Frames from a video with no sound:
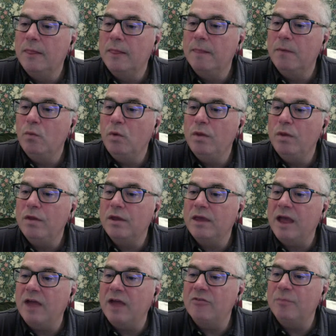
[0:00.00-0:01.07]
with a
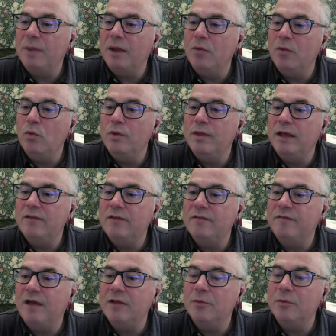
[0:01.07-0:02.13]
cash bent, would that
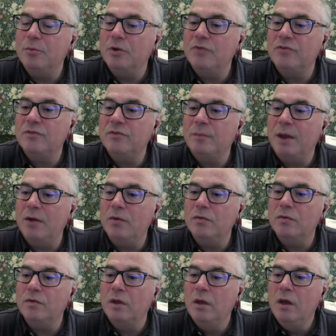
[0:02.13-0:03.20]
devalue precious
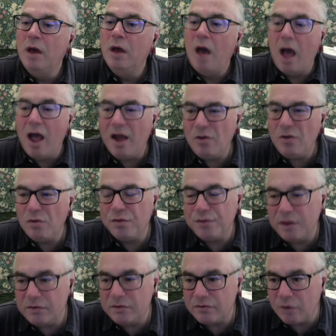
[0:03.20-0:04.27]
metals? I don't
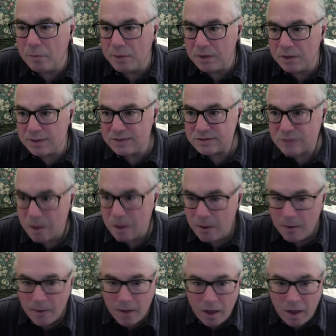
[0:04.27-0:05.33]
think so because
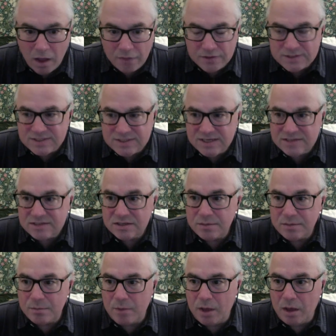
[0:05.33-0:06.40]
uh, the
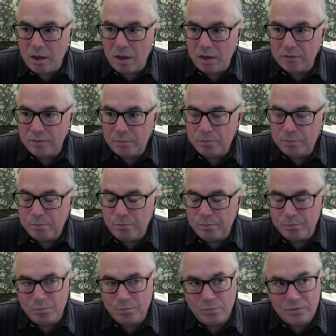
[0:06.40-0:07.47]
system, uh, the
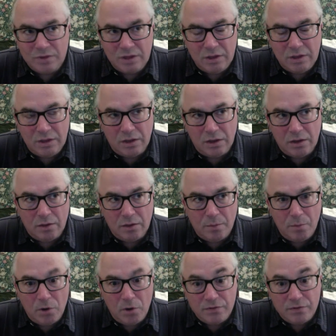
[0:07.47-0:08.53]
the uh,
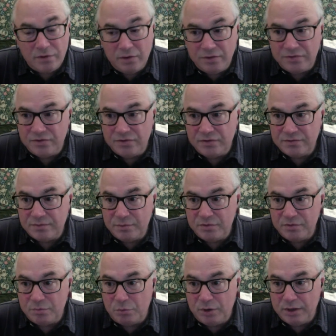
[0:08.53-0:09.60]
monetary system
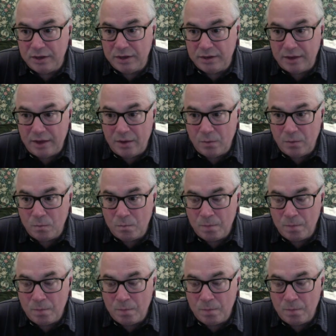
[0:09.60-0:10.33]
is breaking down,